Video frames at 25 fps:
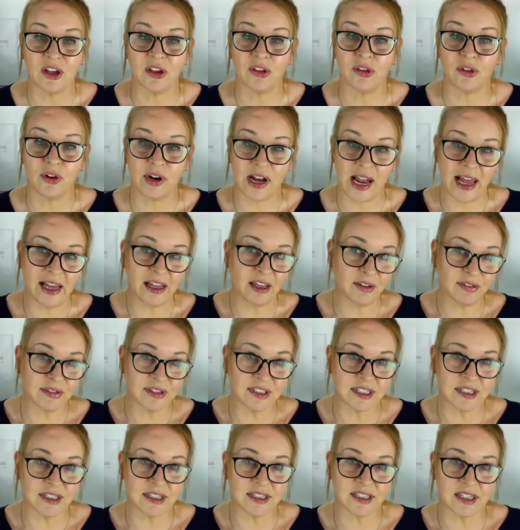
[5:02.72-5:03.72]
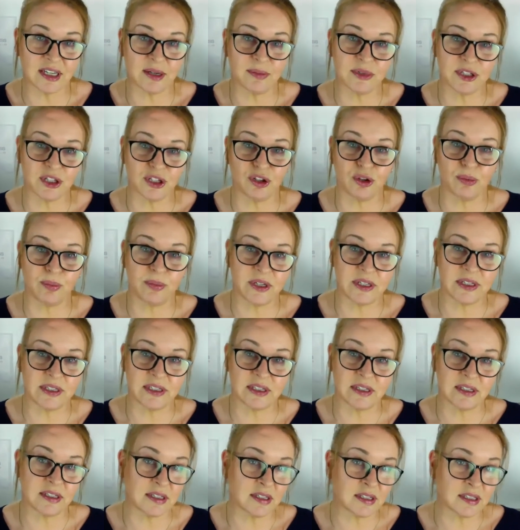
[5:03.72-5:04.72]
The lack of systems in a
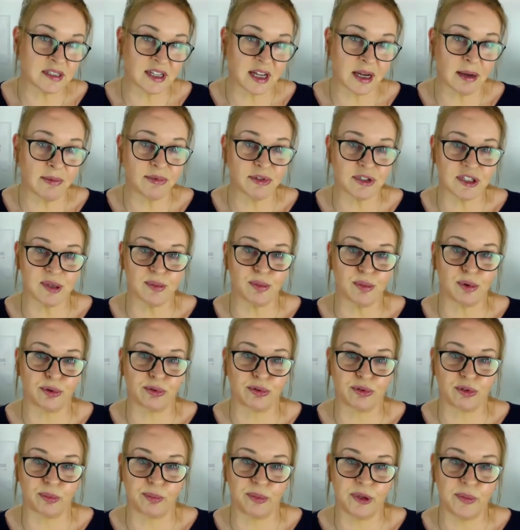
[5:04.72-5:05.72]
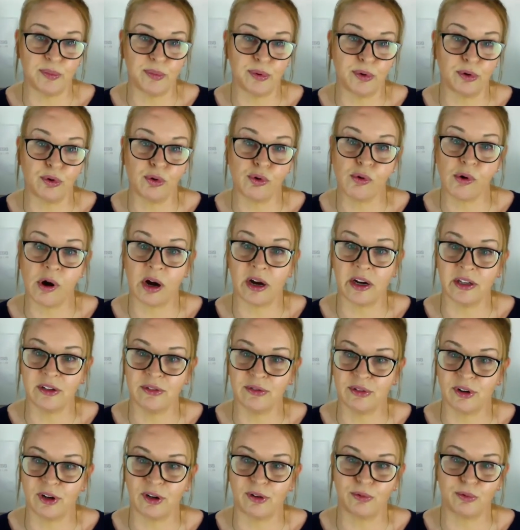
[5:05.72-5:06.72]
business is comfortable for people who are
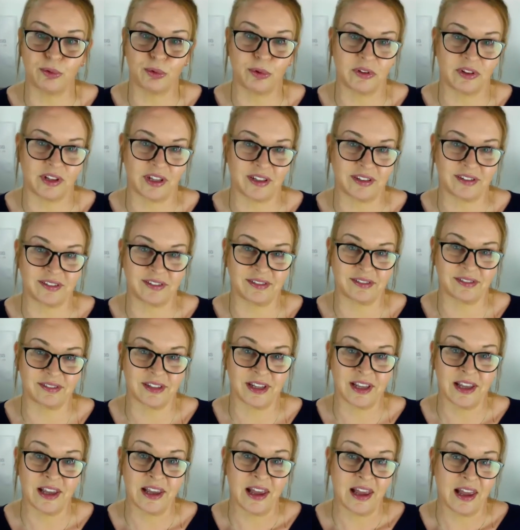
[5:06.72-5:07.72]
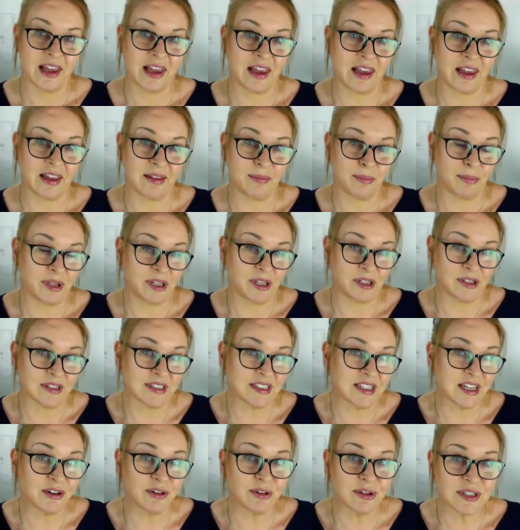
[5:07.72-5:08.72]
involved with it, and
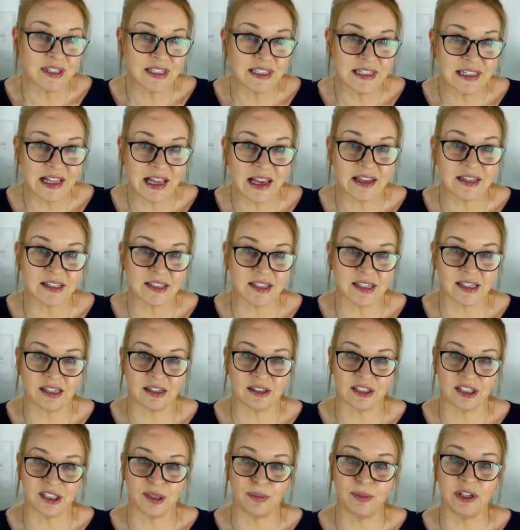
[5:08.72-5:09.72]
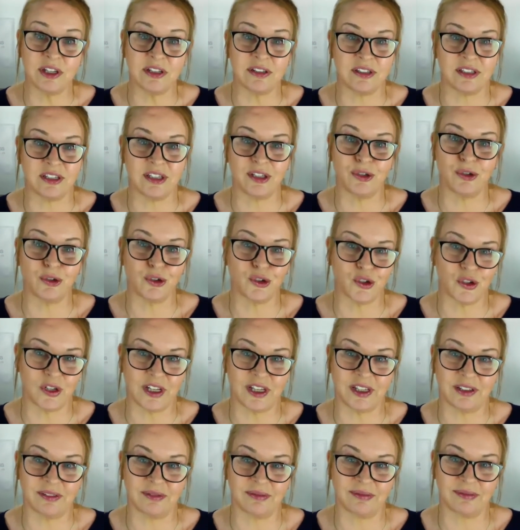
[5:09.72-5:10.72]
because there is less accountability
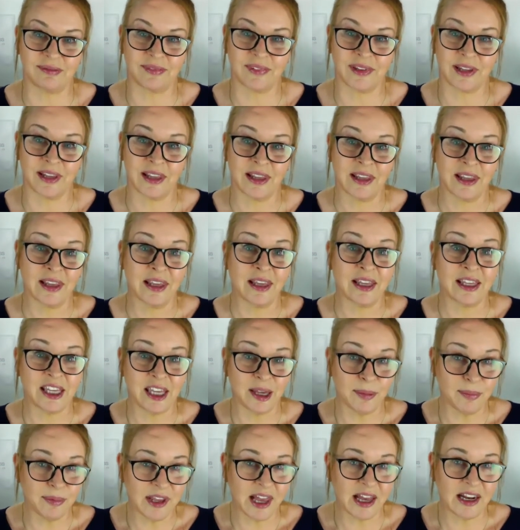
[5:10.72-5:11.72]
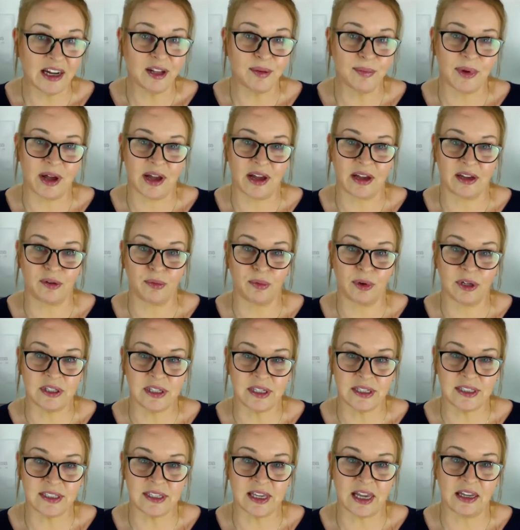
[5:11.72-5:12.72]
usually. Keep that in mind when
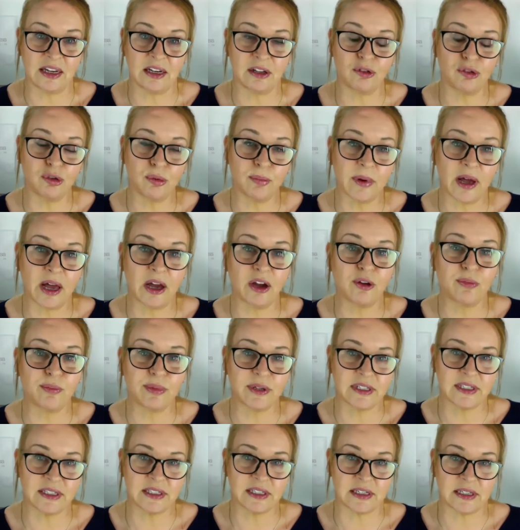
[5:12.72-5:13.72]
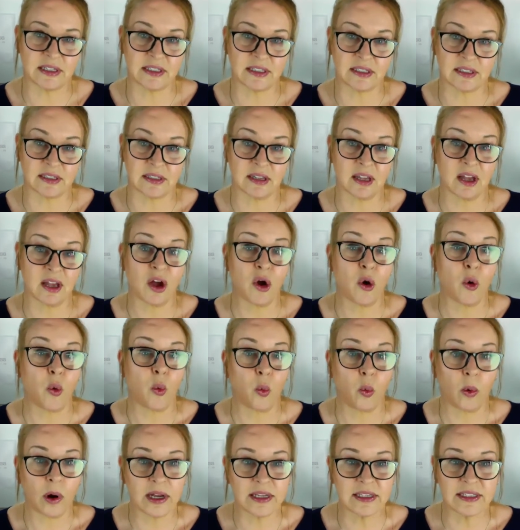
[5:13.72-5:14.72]
deciding to buy a business.
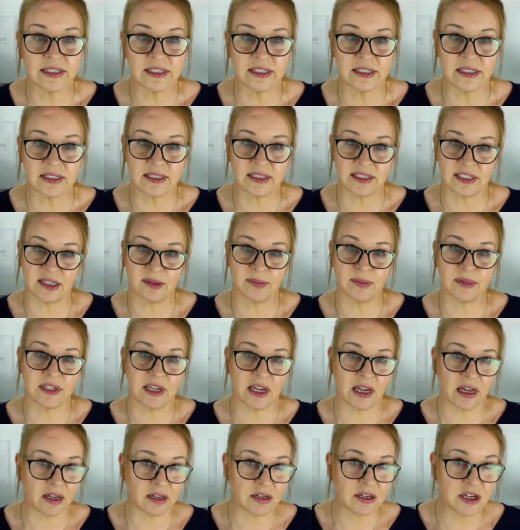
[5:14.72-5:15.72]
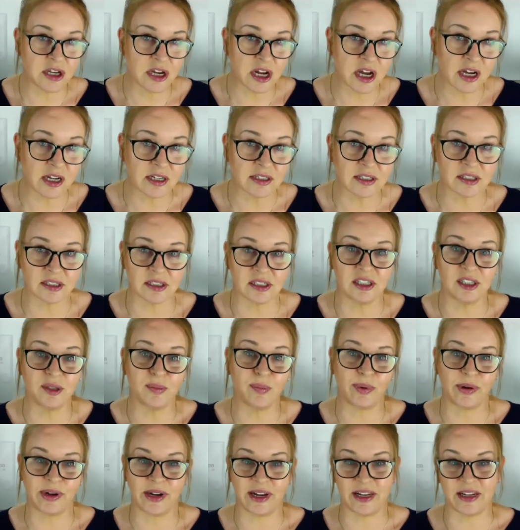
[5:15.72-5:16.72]
What systems are not
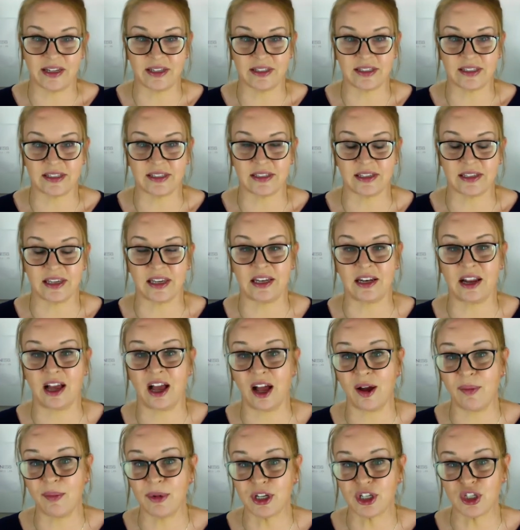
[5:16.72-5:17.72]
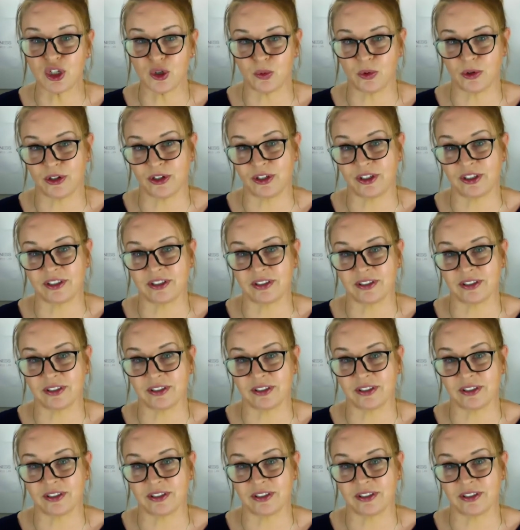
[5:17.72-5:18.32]
in place and how much work,